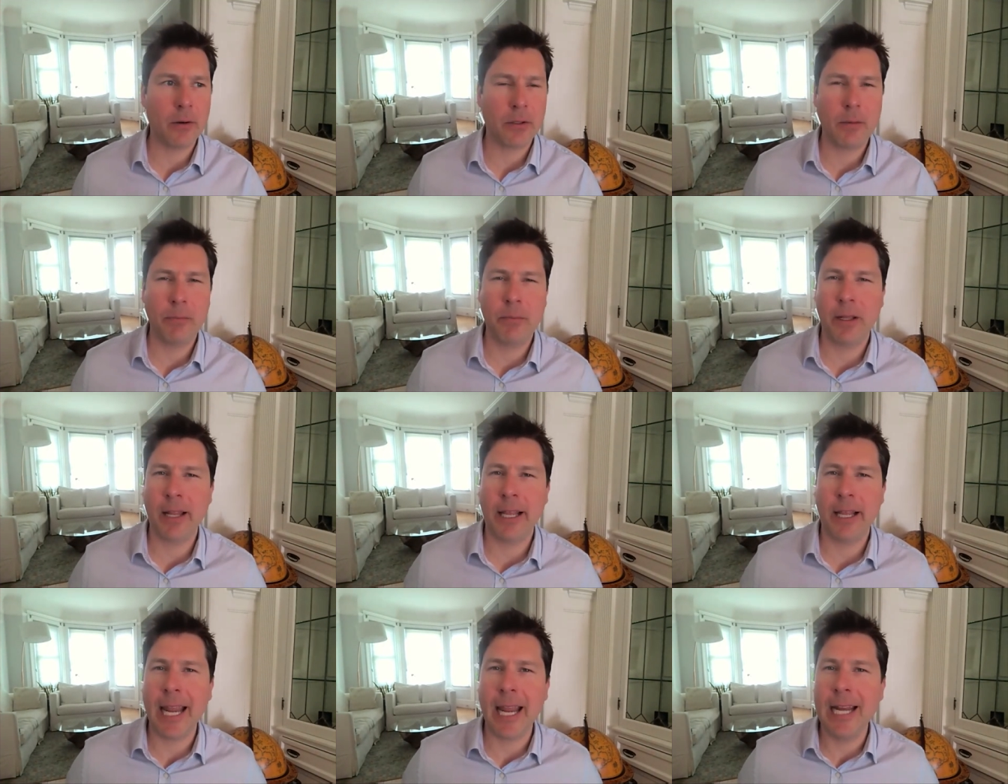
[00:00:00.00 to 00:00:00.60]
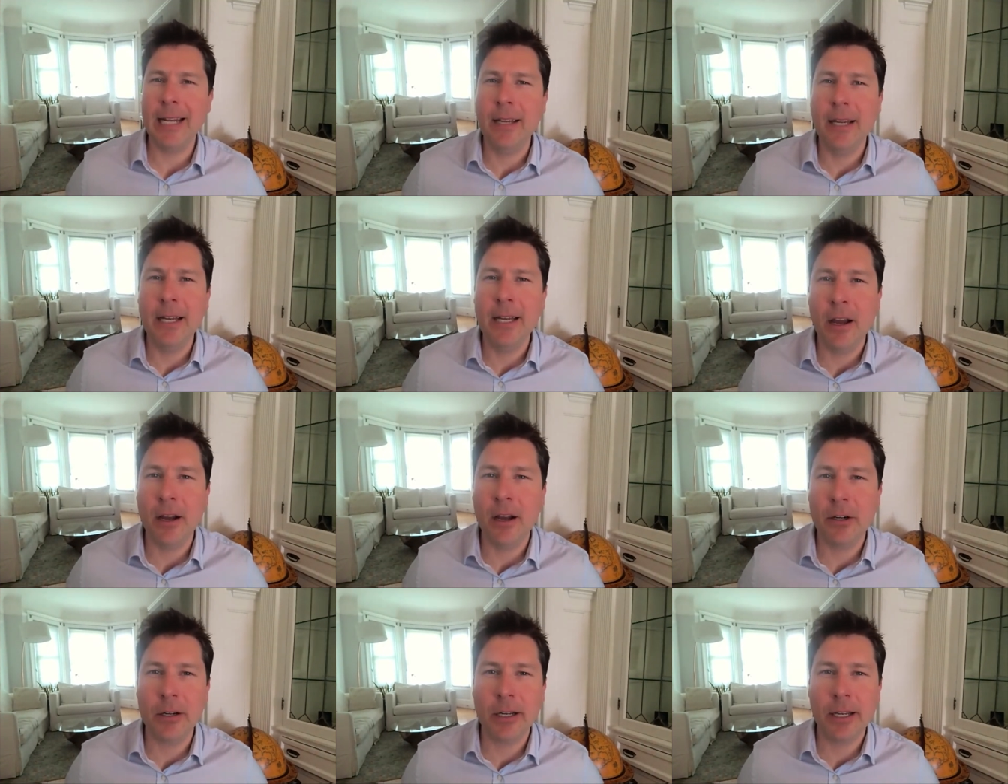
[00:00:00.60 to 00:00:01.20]
something like
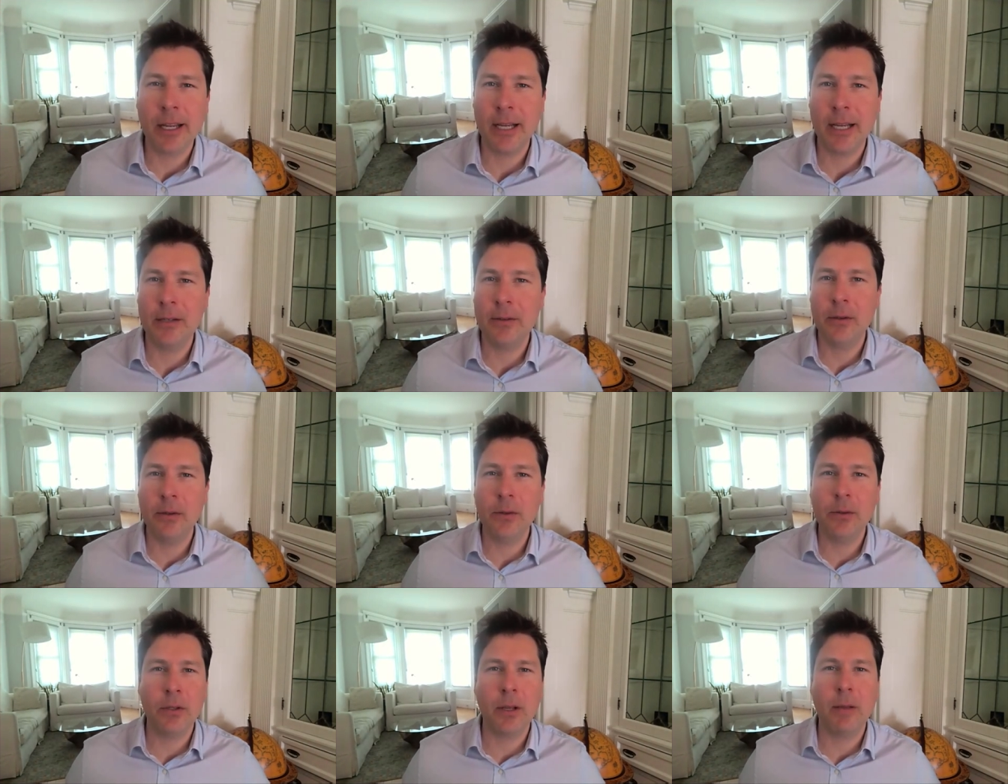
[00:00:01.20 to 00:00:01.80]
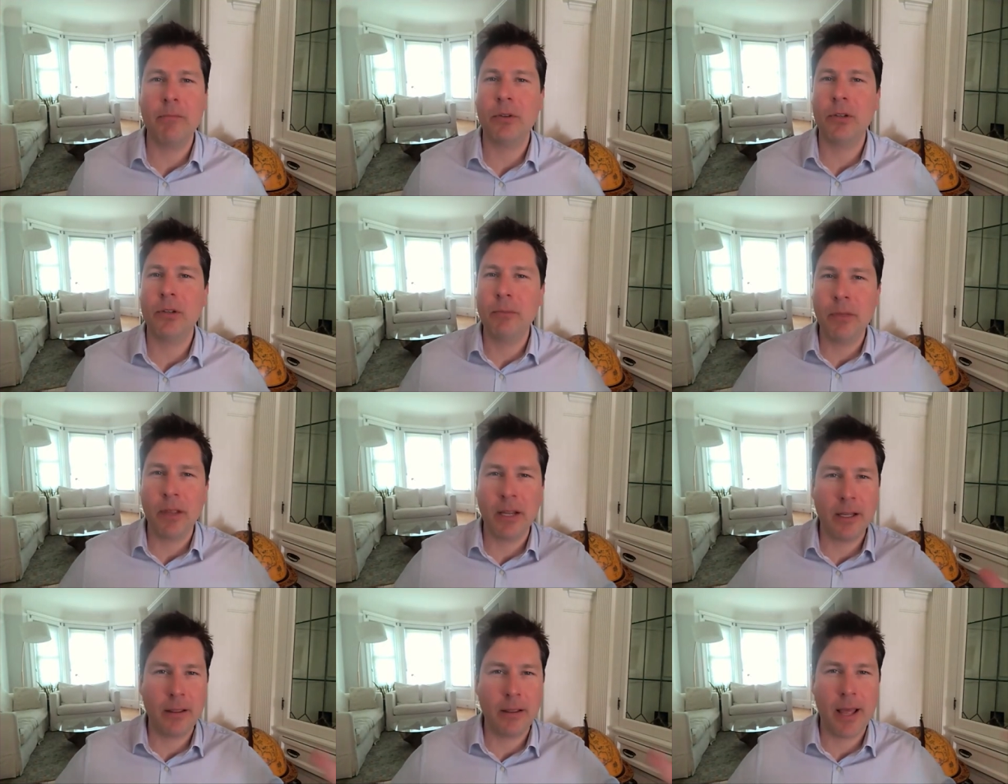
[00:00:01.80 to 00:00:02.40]
1,800 cases,
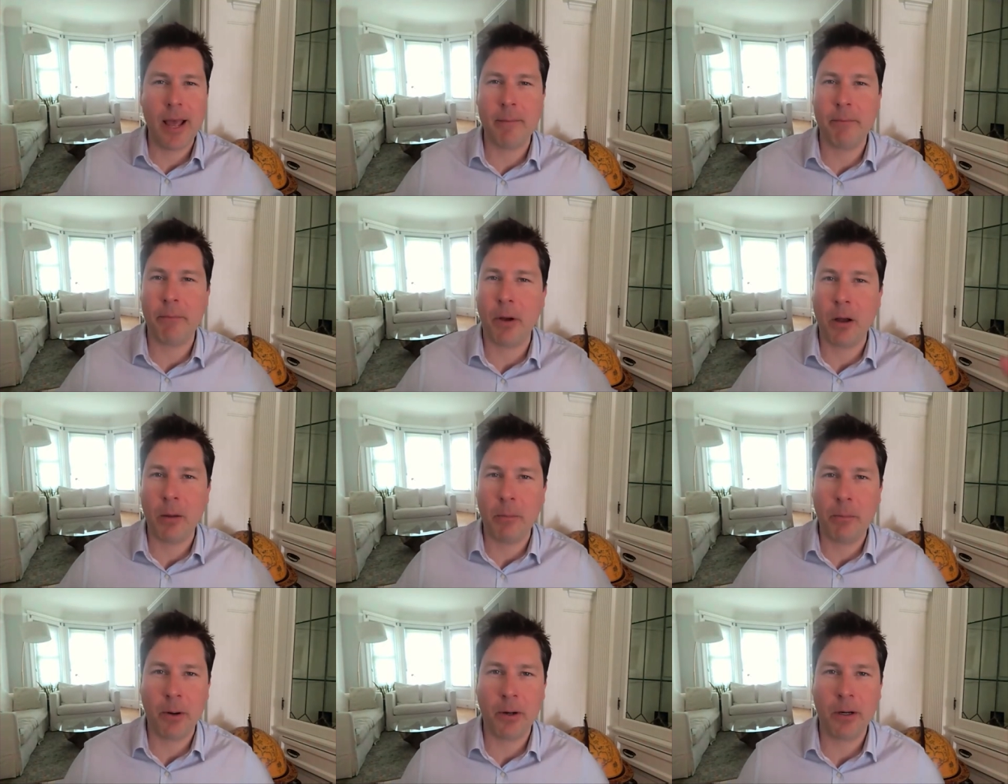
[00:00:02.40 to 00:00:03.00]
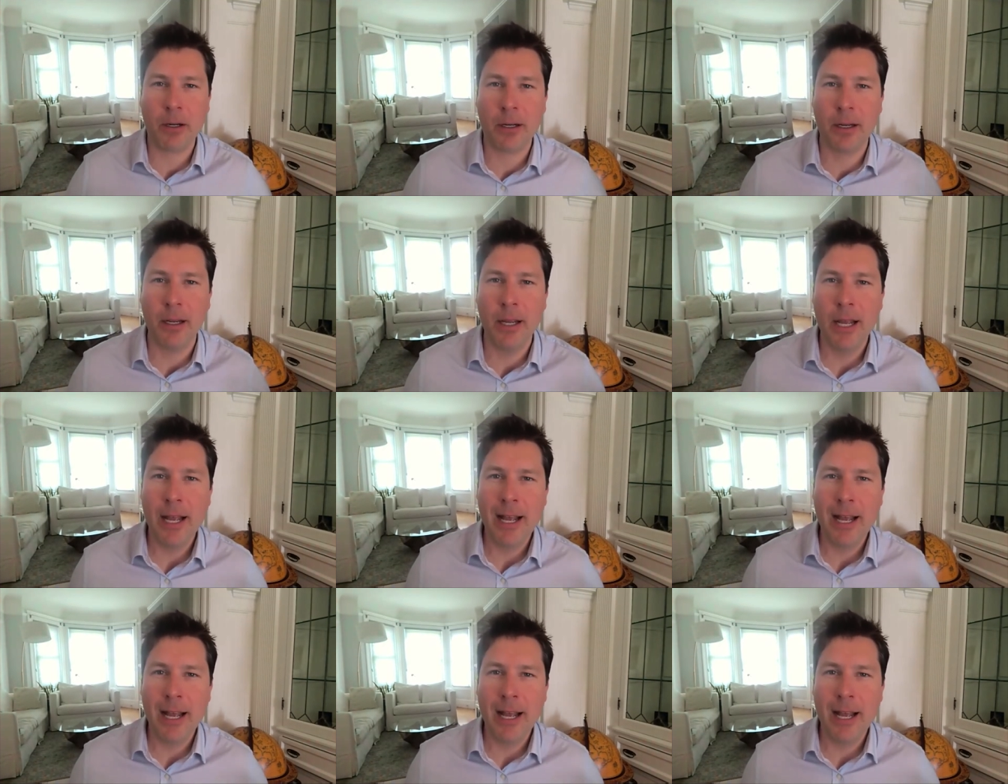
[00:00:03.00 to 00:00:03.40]
something in that ballpark.